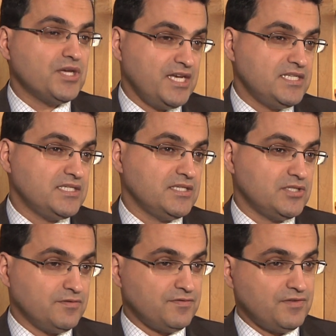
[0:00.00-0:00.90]

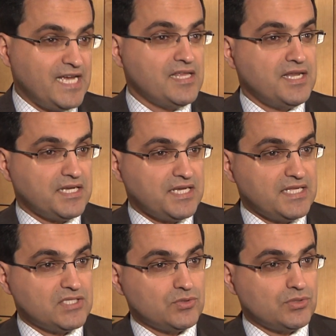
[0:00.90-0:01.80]
cases of head and neck
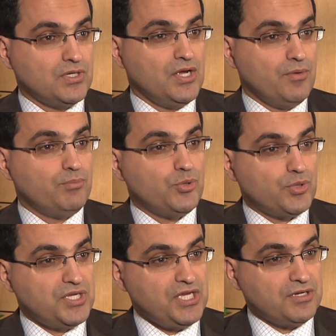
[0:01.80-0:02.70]
cancer
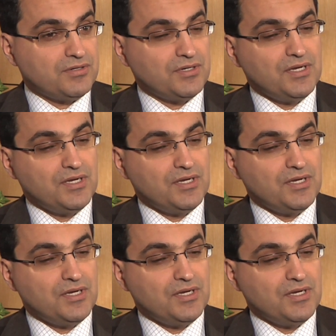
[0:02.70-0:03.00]
per year,